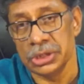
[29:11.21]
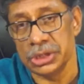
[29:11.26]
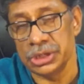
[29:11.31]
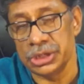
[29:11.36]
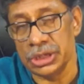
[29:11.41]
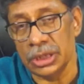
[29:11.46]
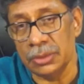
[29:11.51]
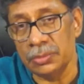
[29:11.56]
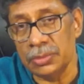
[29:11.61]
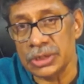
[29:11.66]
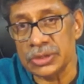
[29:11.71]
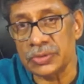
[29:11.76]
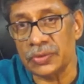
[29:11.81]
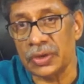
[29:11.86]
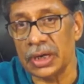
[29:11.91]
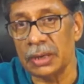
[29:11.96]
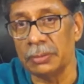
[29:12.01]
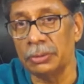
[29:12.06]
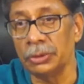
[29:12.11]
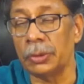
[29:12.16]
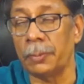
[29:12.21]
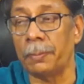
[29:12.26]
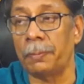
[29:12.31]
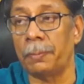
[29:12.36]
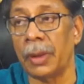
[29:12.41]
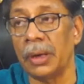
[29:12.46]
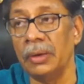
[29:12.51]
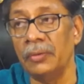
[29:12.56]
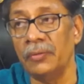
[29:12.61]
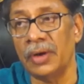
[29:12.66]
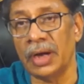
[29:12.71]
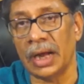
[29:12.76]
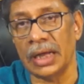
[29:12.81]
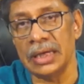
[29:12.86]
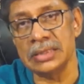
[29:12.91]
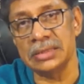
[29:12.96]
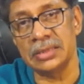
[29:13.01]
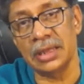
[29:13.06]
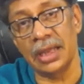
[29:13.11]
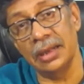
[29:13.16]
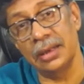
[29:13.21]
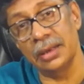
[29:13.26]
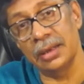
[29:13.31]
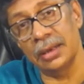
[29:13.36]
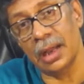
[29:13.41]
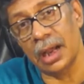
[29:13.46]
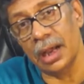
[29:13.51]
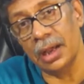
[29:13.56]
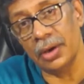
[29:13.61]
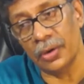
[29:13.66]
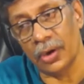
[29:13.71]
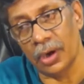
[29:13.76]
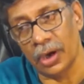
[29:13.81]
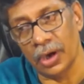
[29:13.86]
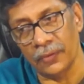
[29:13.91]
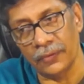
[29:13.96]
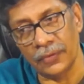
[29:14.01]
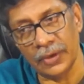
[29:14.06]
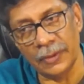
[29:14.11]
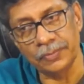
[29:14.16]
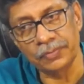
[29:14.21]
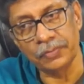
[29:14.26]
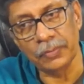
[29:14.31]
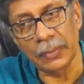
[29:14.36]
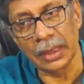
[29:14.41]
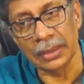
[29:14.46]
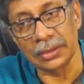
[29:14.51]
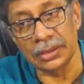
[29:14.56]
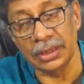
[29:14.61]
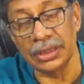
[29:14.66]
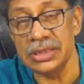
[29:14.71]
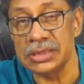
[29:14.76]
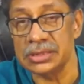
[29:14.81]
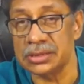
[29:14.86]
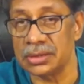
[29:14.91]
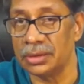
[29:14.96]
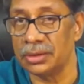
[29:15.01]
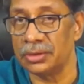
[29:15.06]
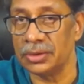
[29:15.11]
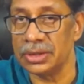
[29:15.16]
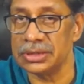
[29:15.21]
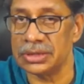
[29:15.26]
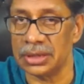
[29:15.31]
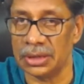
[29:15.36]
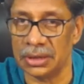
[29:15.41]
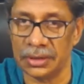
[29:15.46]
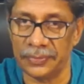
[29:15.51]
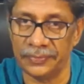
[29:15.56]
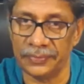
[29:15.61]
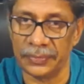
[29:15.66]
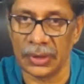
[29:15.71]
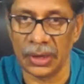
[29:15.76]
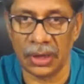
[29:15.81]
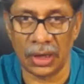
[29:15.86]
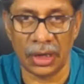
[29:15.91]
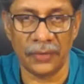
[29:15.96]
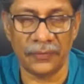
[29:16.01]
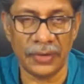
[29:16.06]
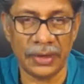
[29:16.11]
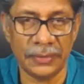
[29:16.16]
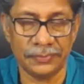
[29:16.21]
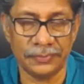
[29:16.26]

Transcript: Germans were able to pulverize the entire of the eastern region of